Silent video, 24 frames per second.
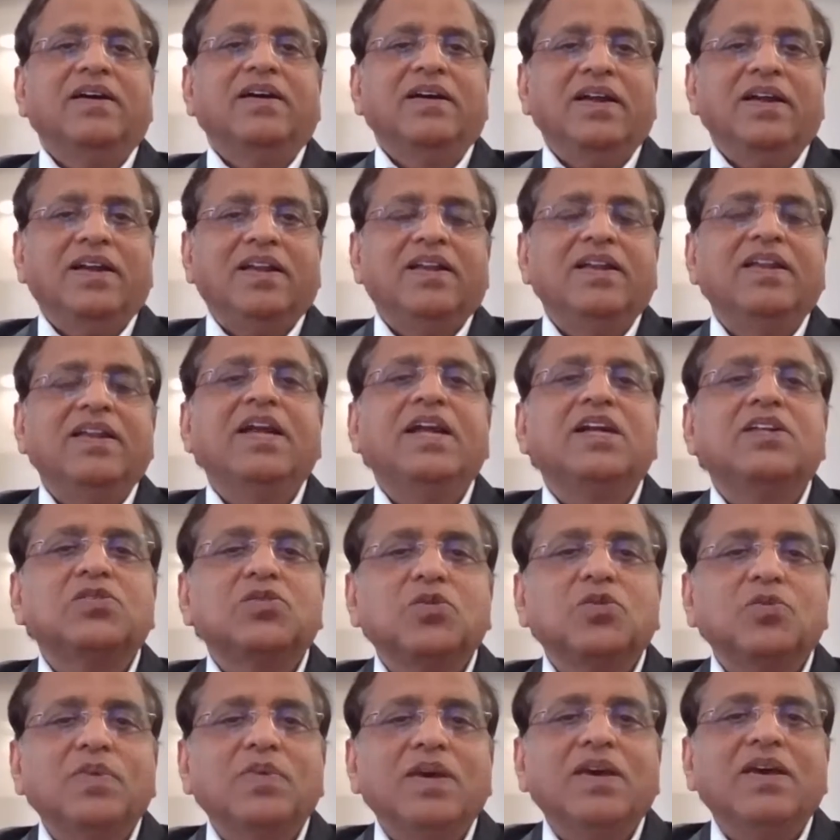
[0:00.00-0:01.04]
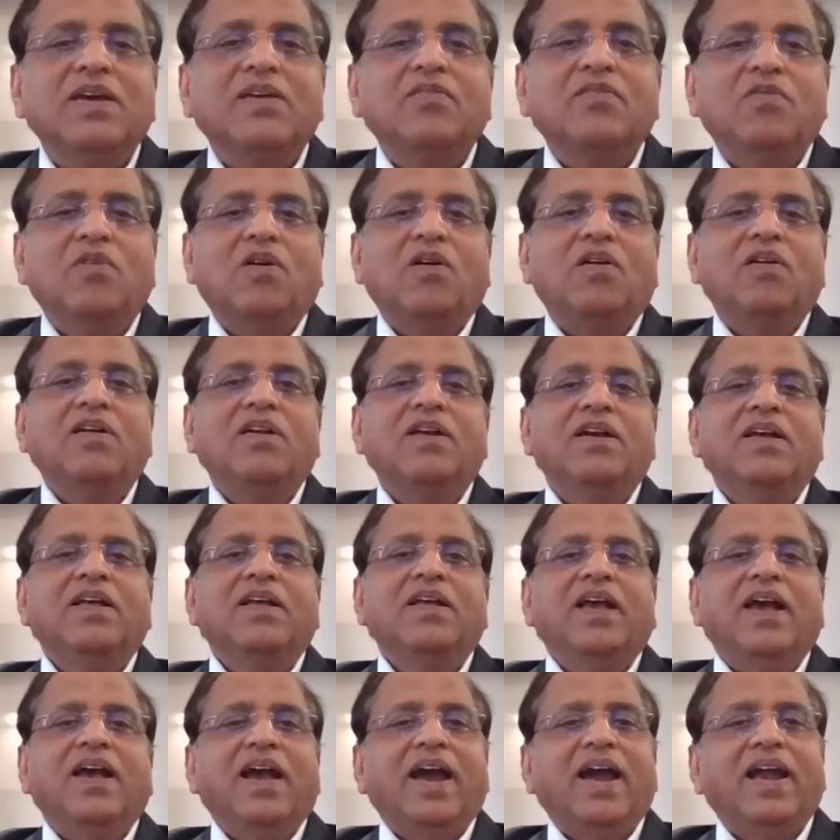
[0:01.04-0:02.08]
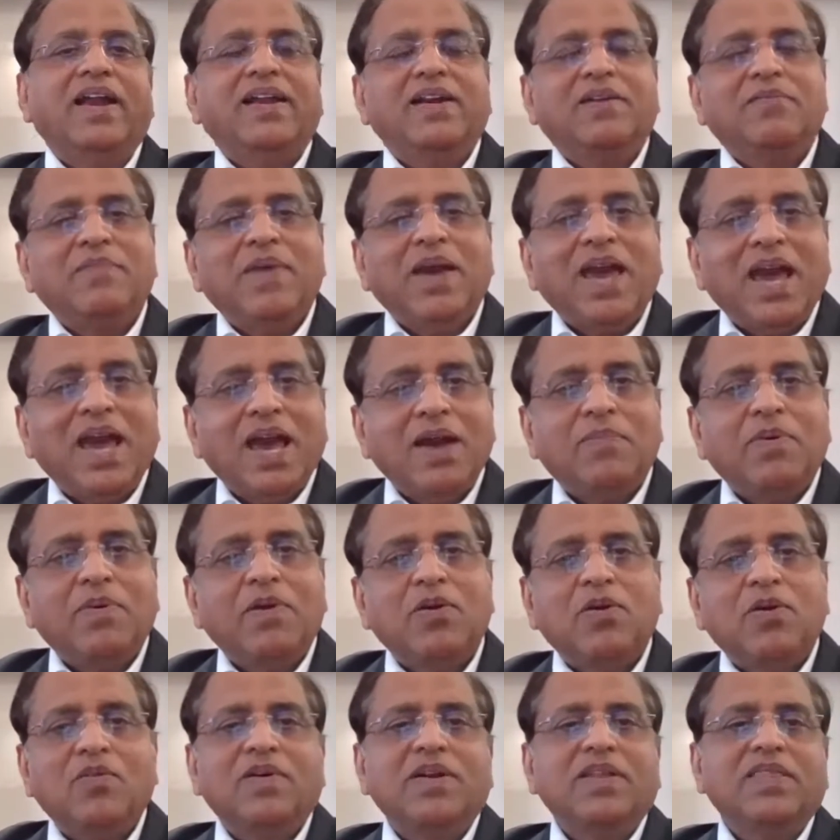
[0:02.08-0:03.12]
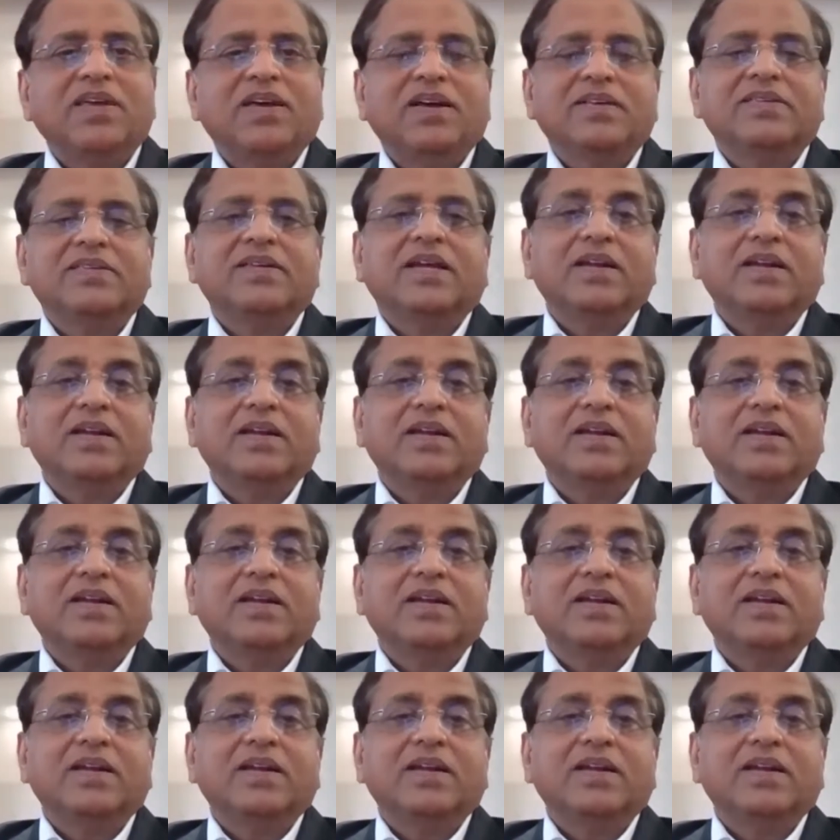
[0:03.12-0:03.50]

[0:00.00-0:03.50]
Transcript: It needs to be evolved, and it may happen over the years.